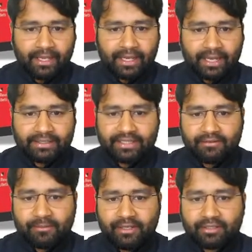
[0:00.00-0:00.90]
and there will
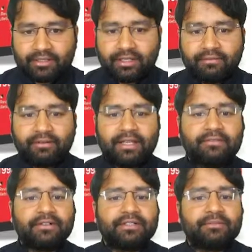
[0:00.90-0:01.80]
be a
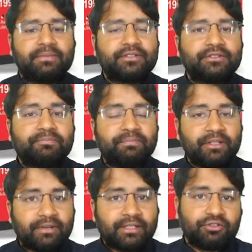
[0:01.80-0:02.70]
3500 plus
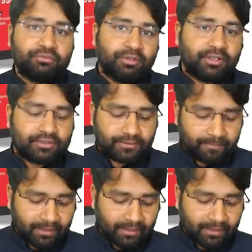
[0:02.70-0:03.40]
PYQ bullets.